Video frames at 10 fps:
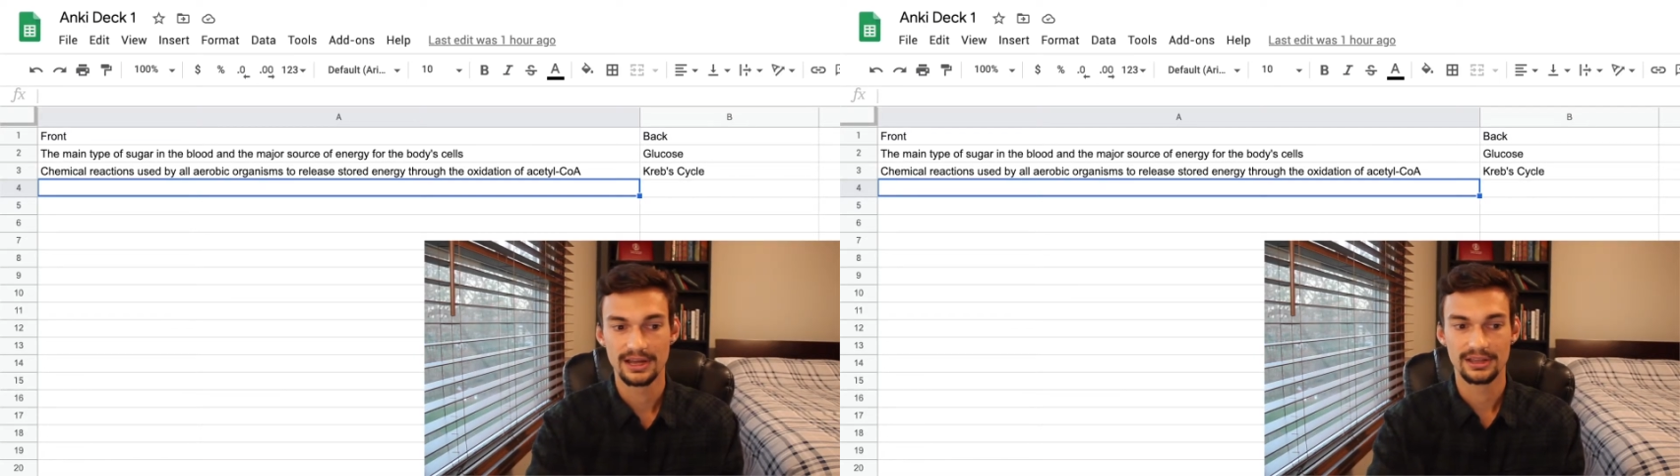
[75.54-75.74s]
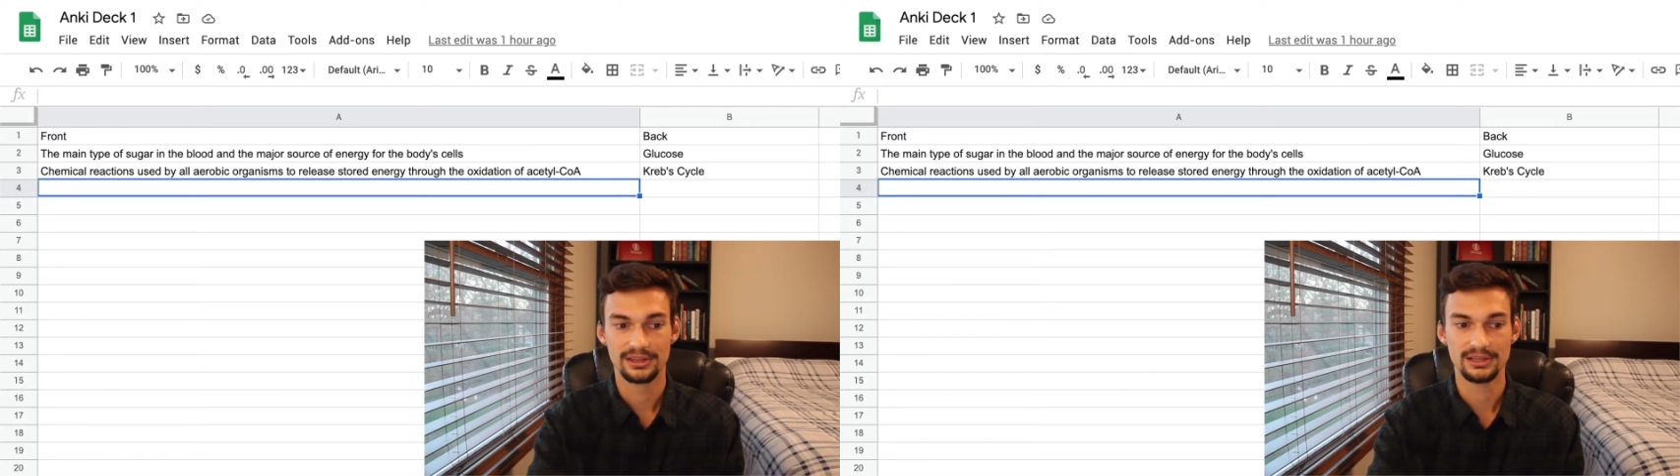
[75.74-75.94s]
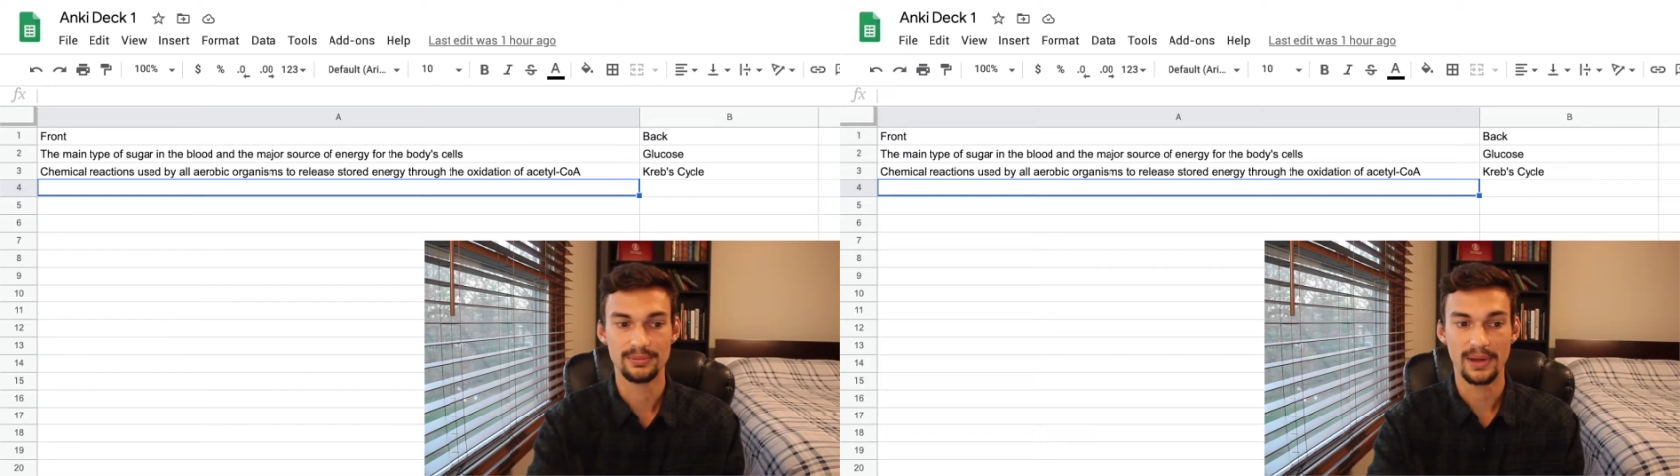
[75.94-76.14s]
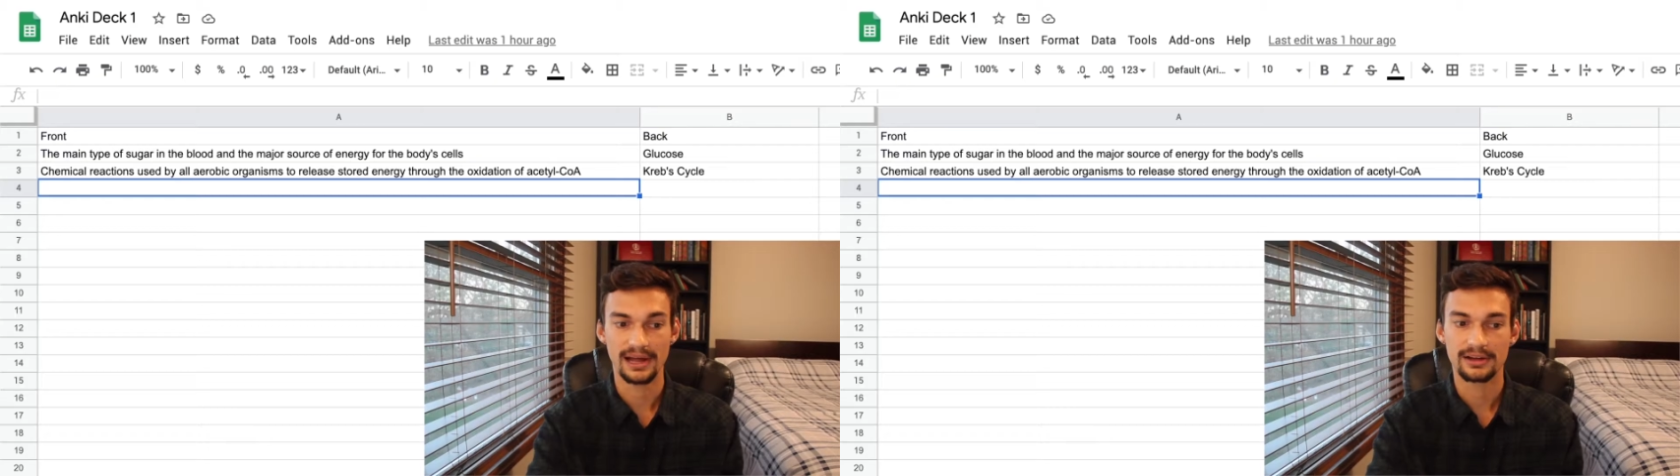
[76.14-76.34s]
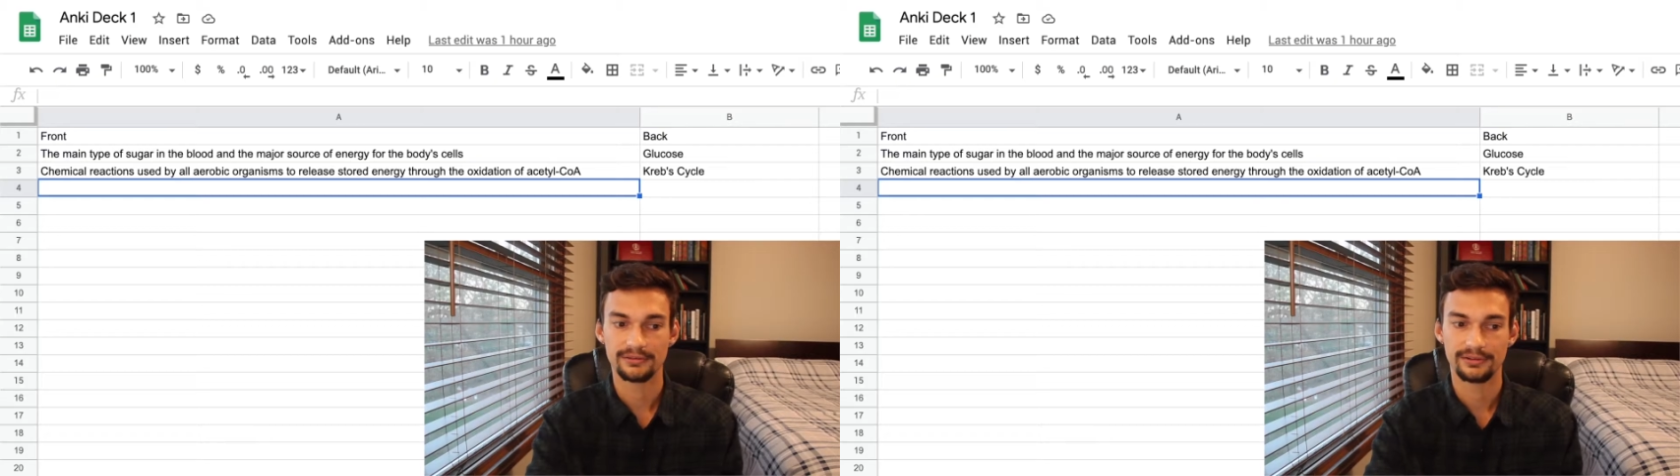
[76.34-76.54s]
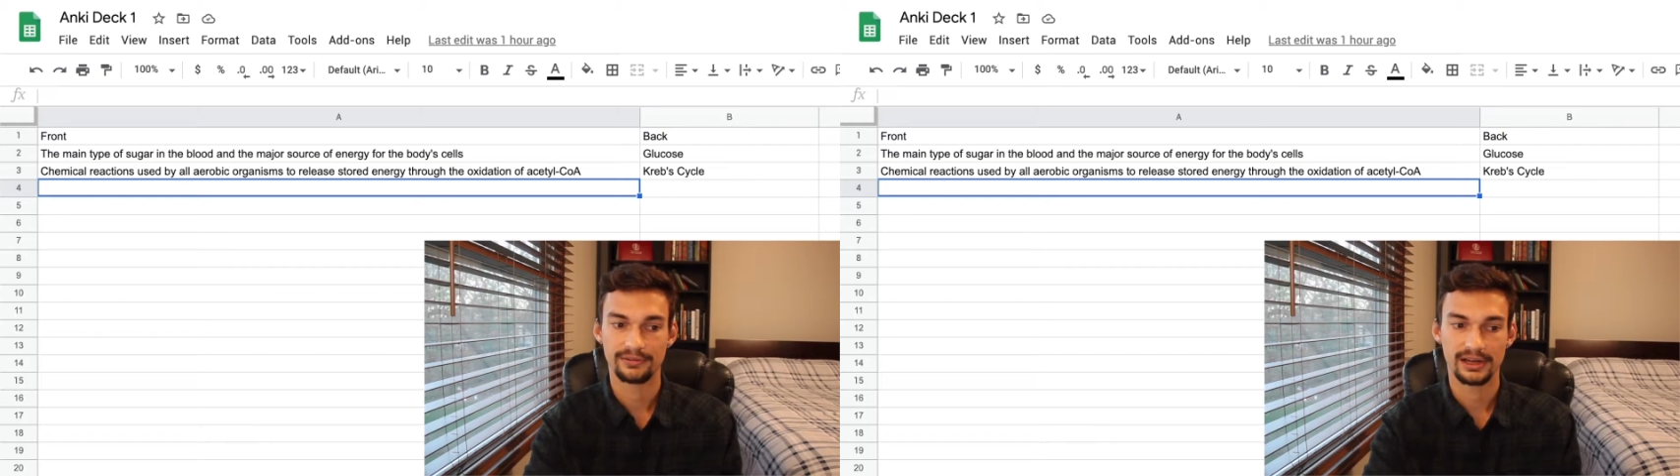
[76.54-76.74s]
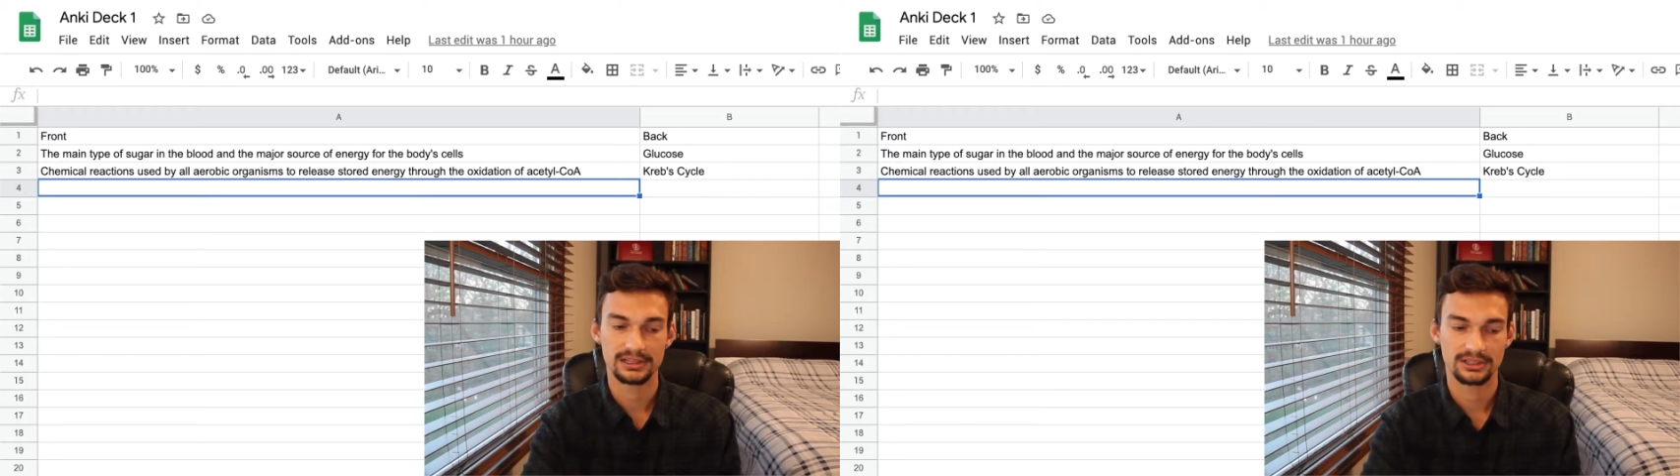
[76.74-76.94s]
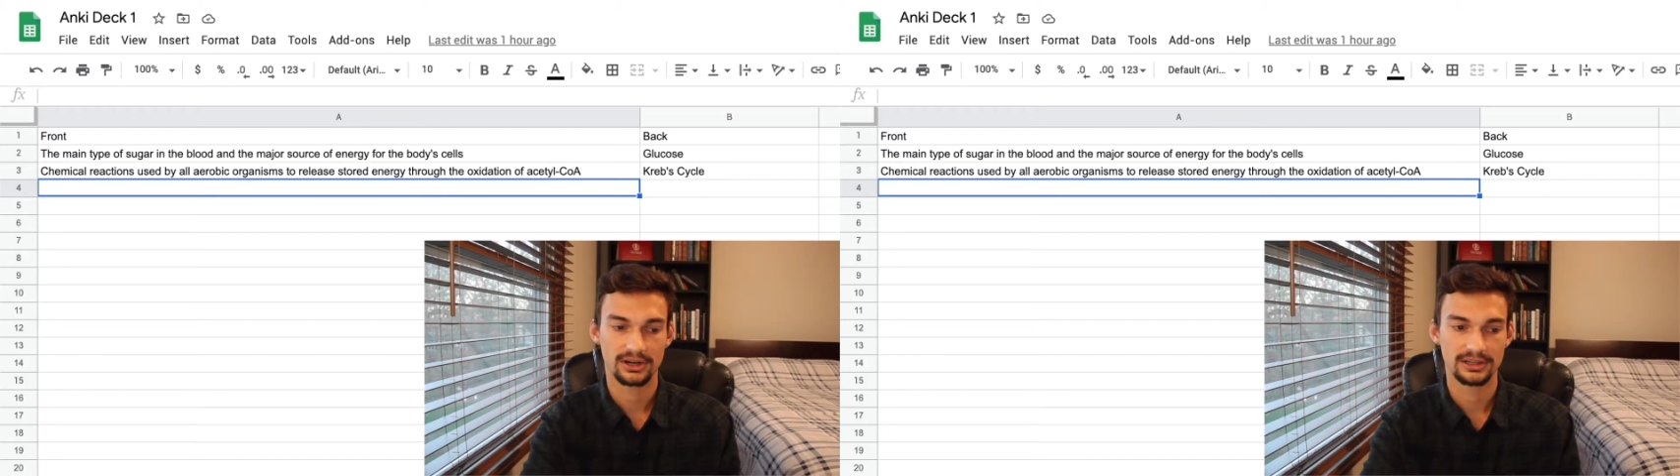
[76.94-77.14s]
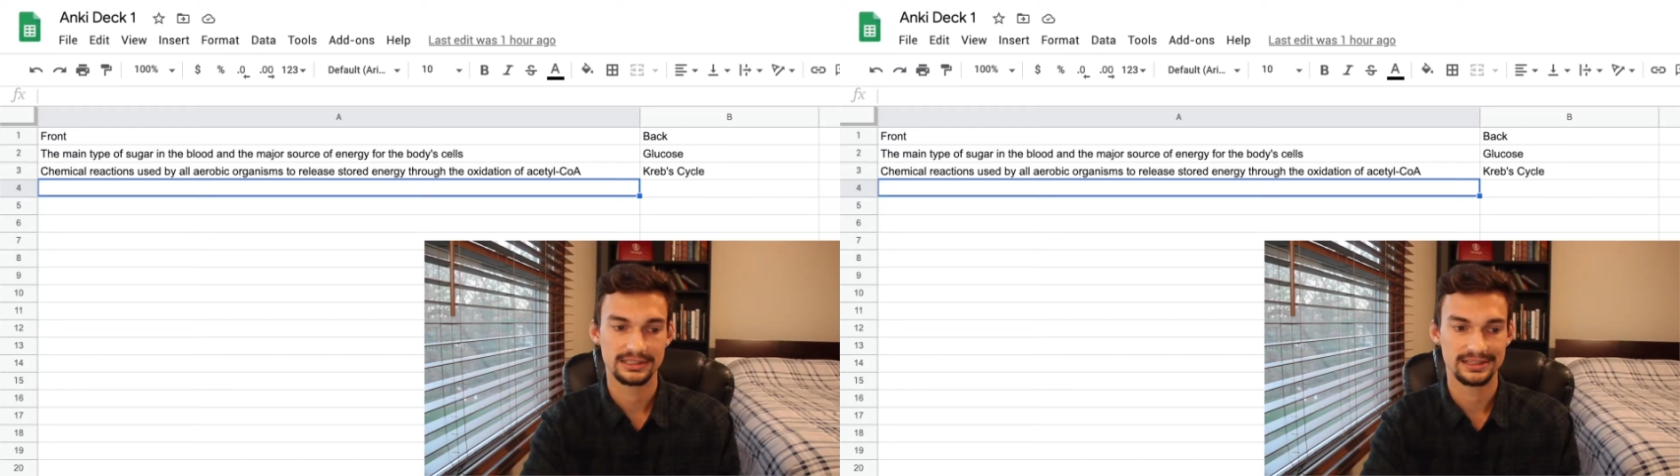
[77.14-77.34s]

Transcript: the back of the flashcards